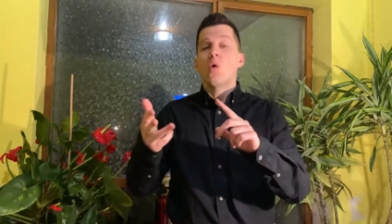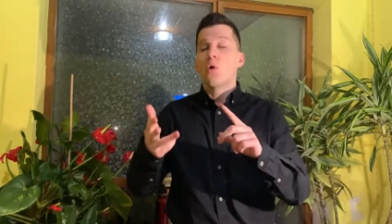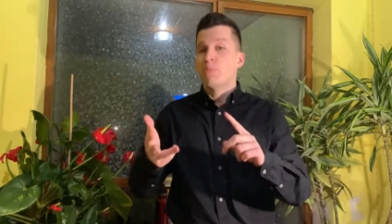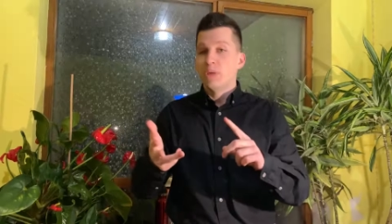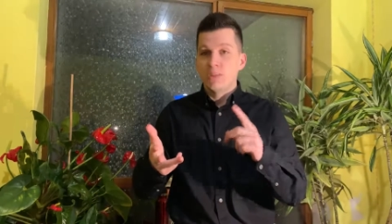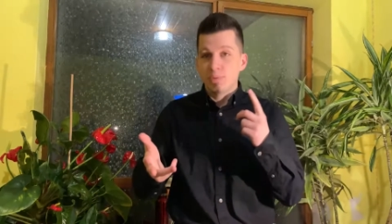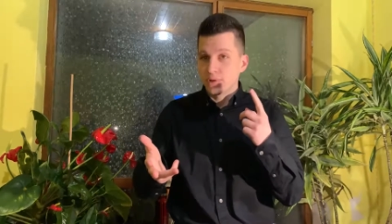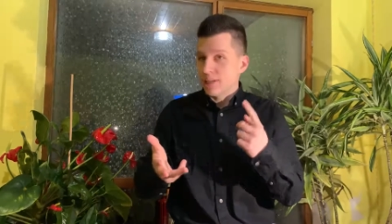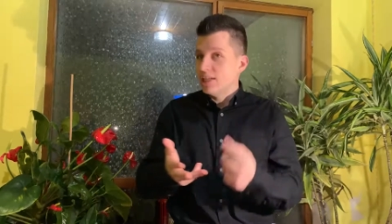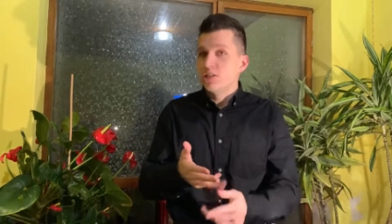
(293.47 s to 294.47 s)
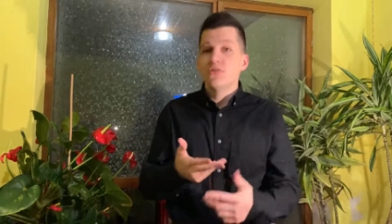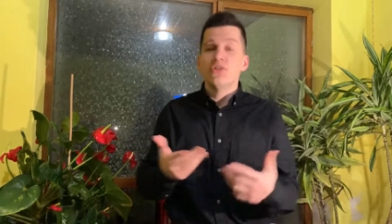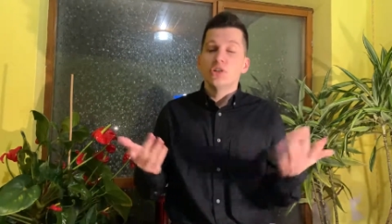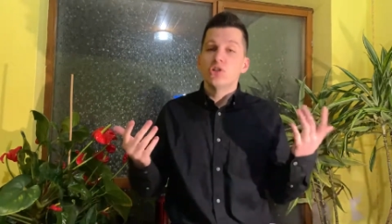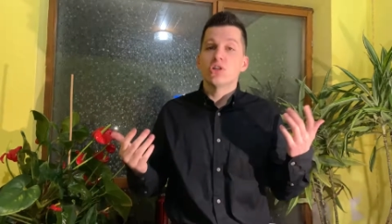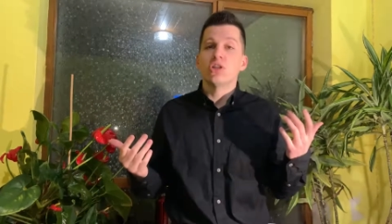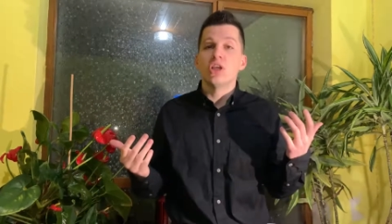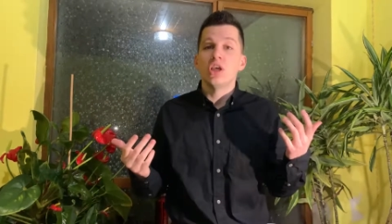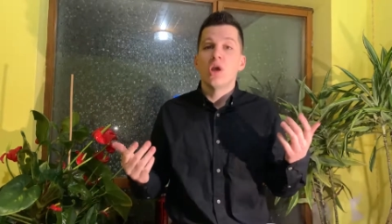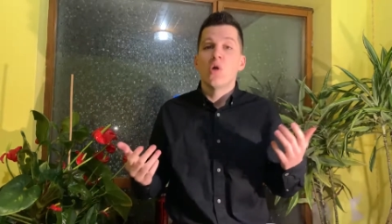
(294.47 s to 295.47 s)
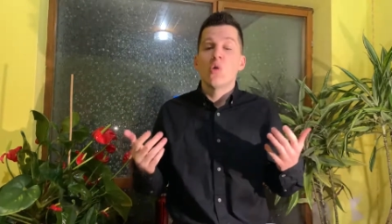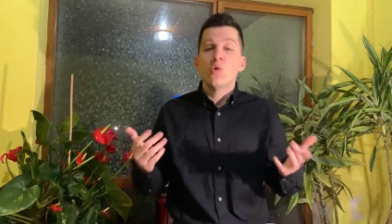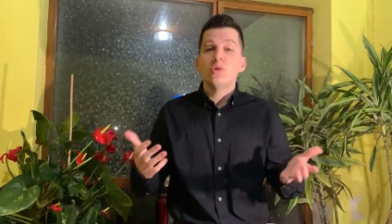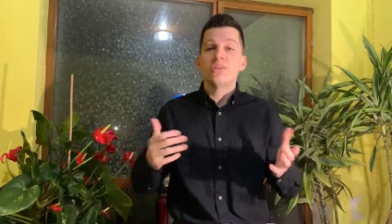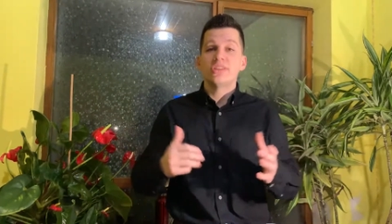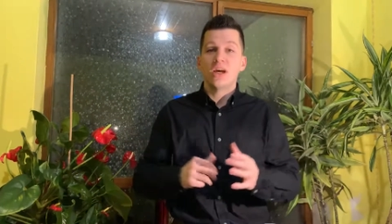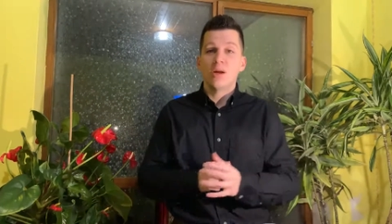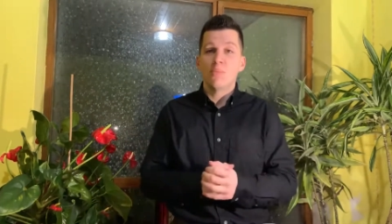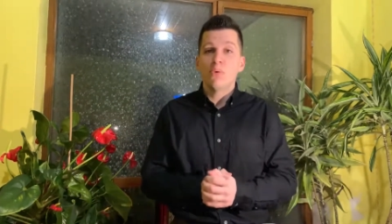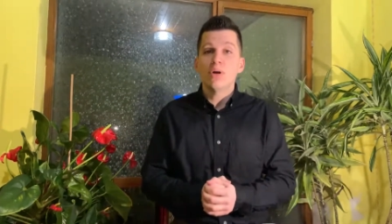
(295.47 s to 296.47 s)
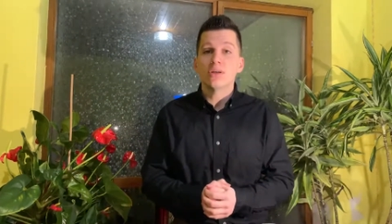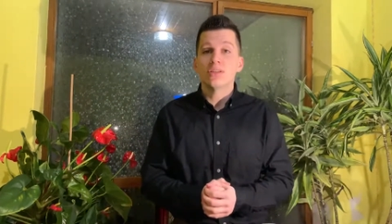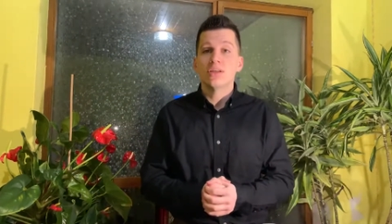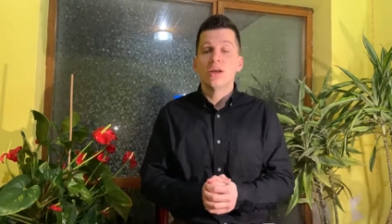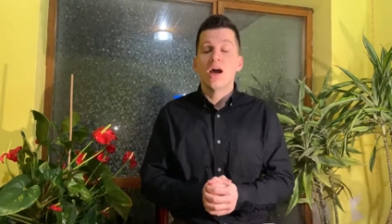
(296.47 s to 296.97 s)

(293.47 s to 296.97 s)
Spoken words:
or people individually who sell books